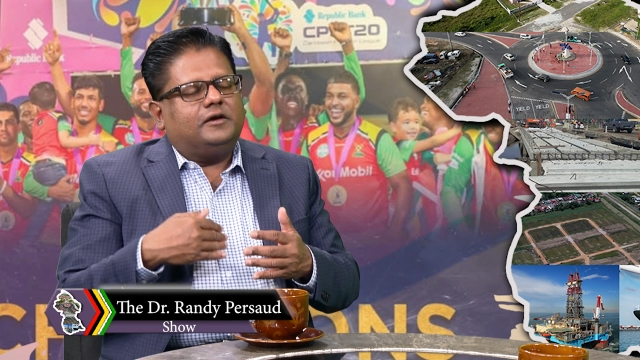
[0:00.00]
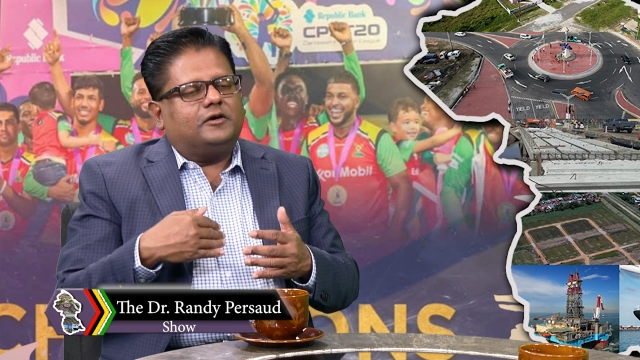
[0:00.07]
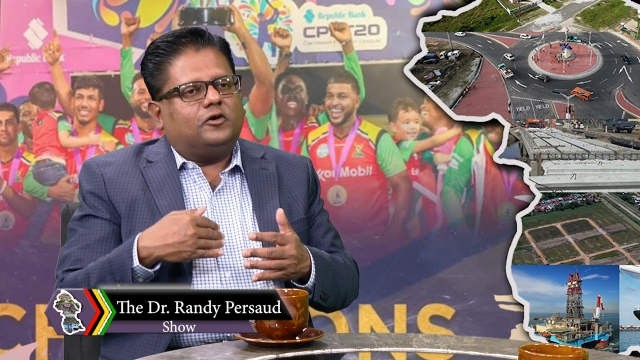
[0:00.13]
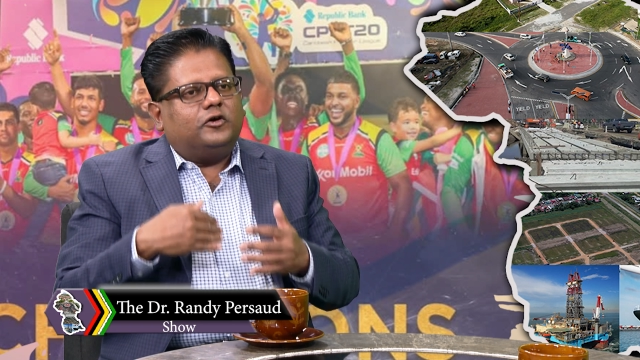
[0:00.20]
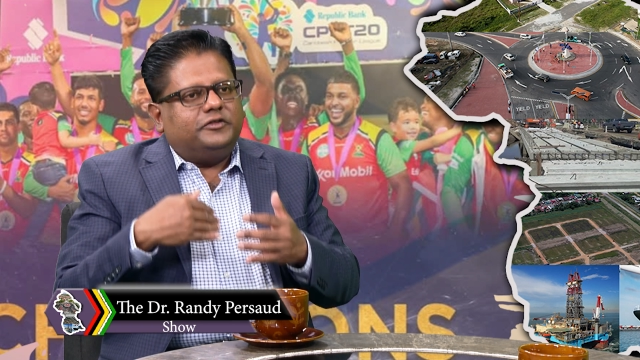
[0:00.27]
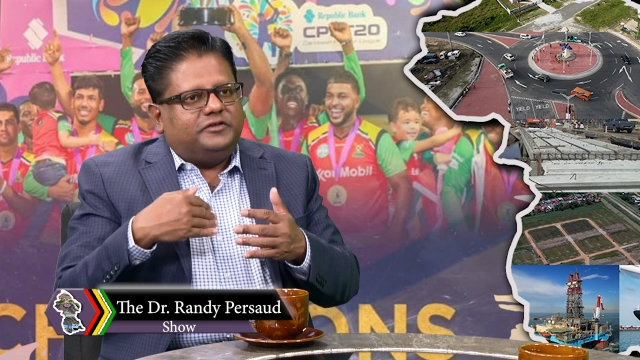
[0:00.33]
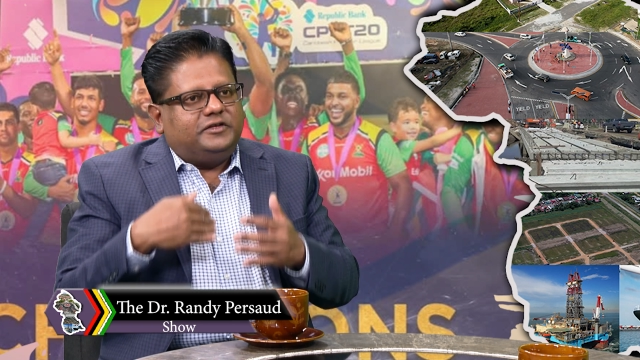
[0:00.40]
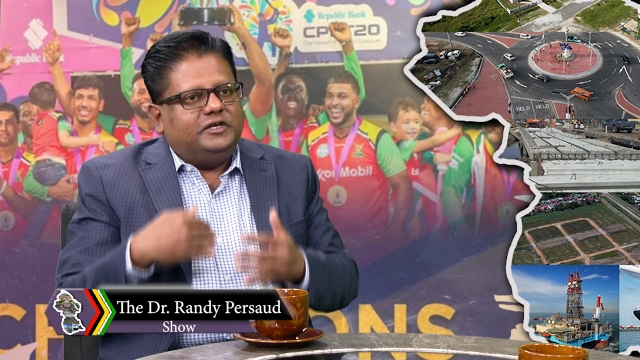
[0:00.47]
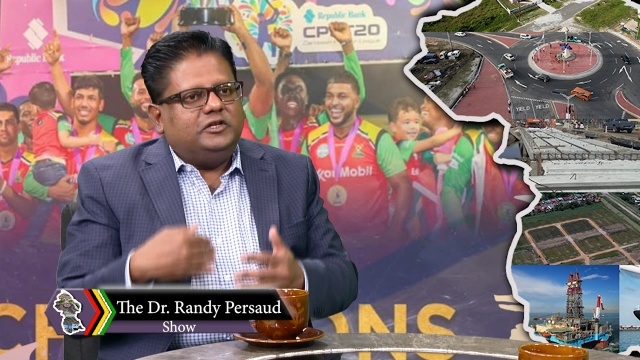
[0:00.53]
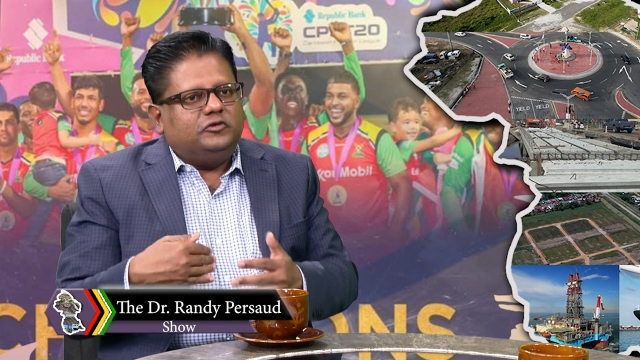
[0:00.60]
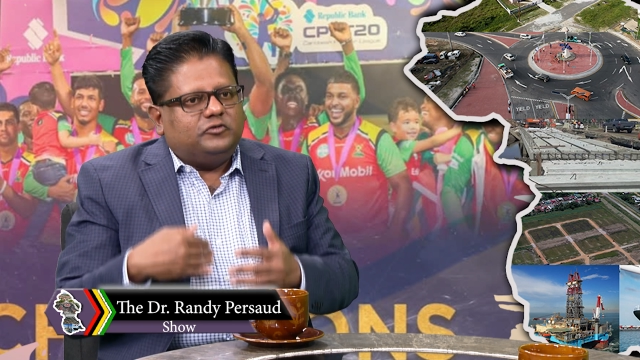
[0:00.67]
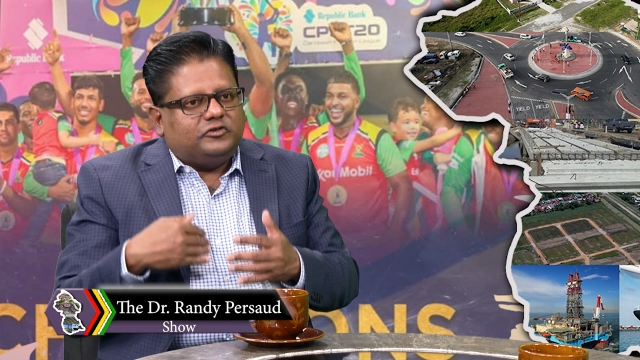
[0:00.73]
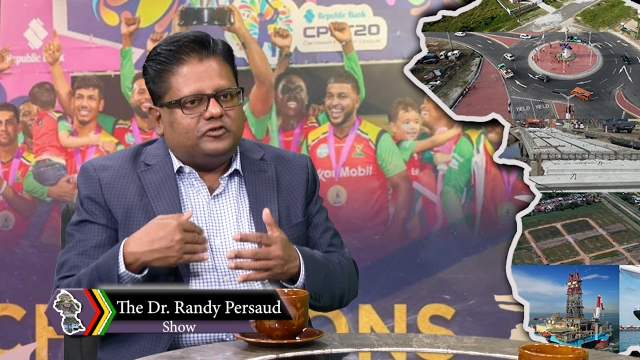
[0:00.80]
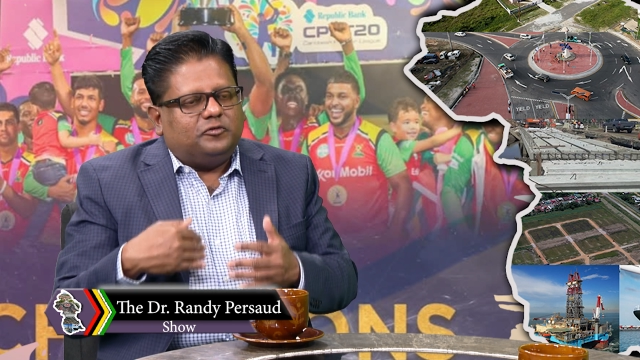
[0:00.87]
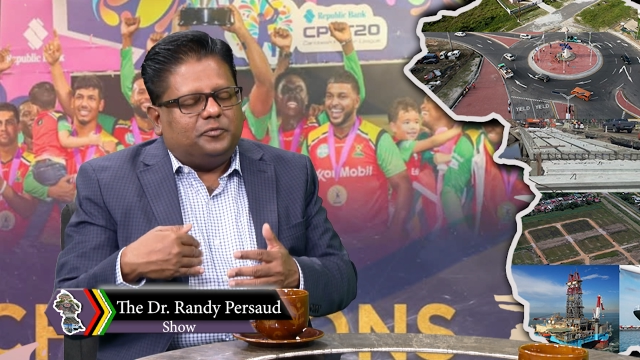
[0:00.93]

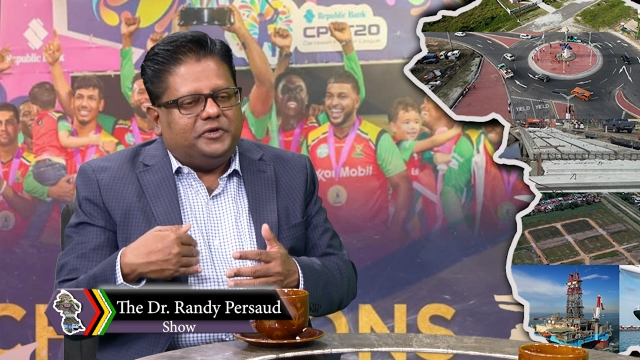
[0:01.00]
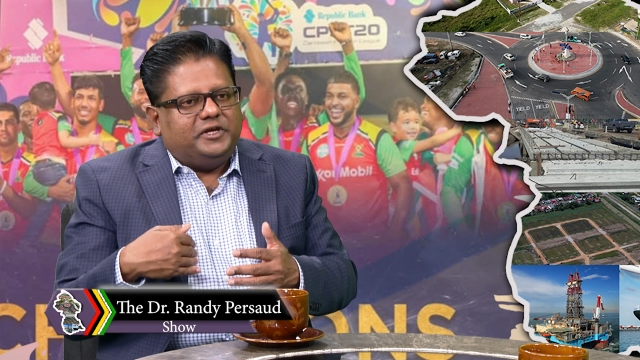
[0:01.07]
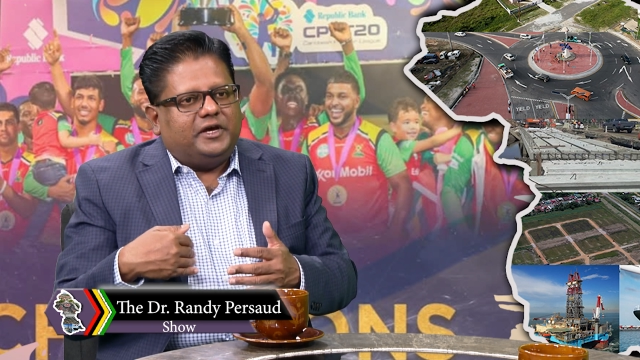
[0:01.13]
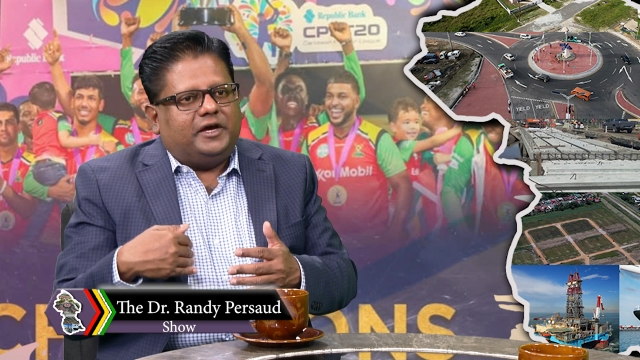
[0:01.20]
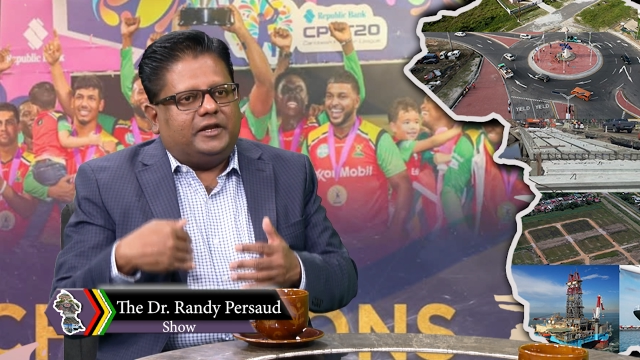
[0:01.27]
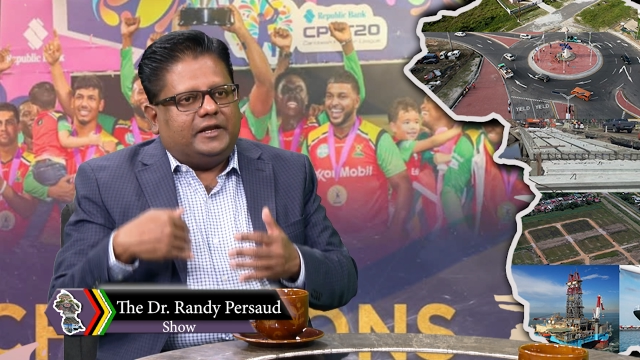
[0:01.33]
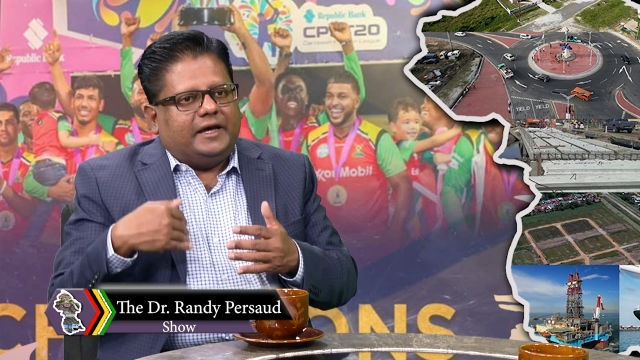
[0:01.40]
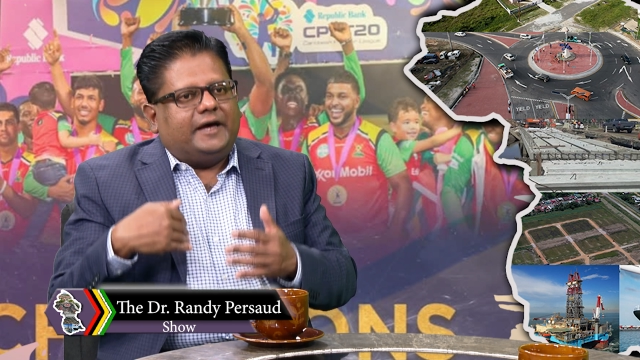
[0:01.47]
continues to be an